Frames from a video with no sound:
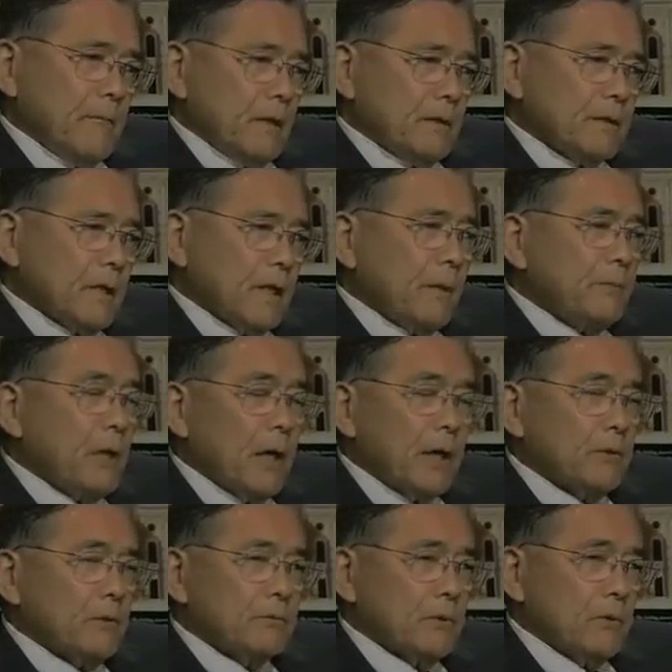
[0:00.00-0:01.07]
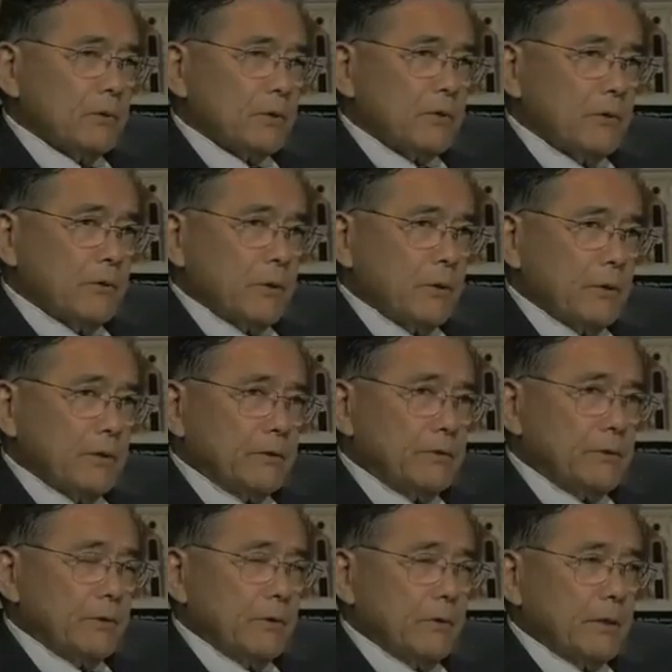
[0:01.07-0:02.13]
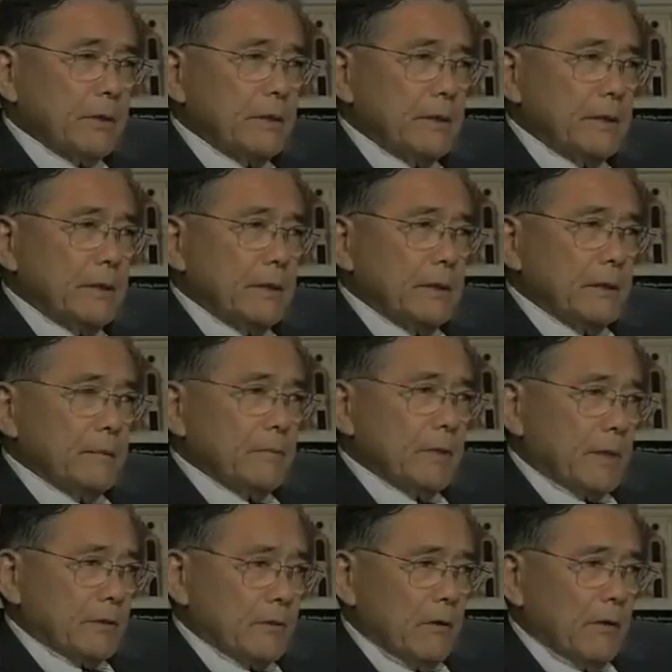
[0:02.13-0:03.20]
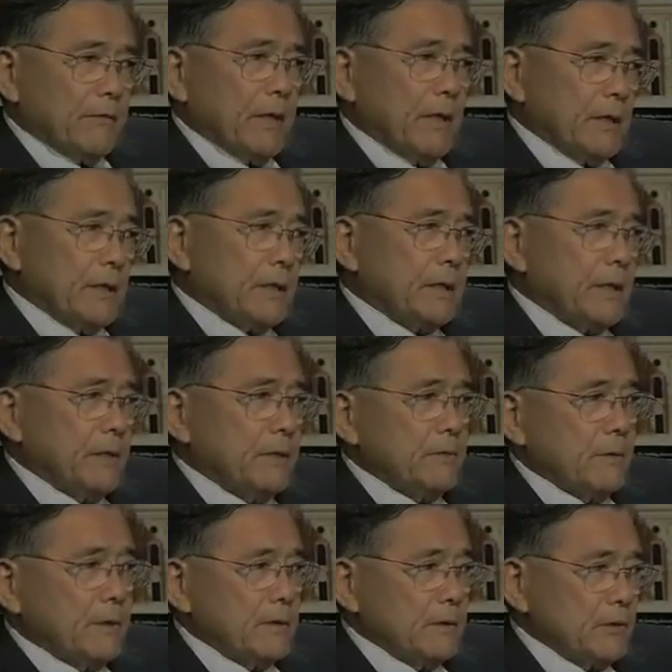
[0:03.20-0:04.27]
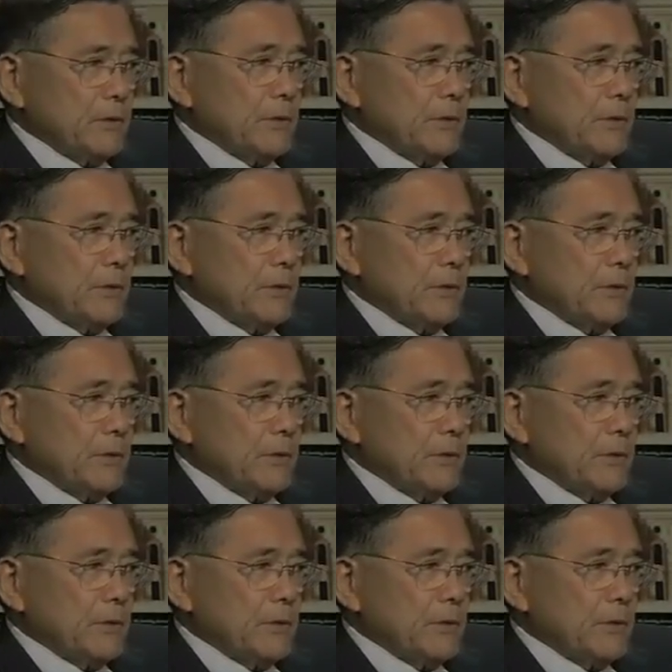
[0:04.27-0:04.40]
I said, I don't know what's going on in New York, but I know I've got to attend to it.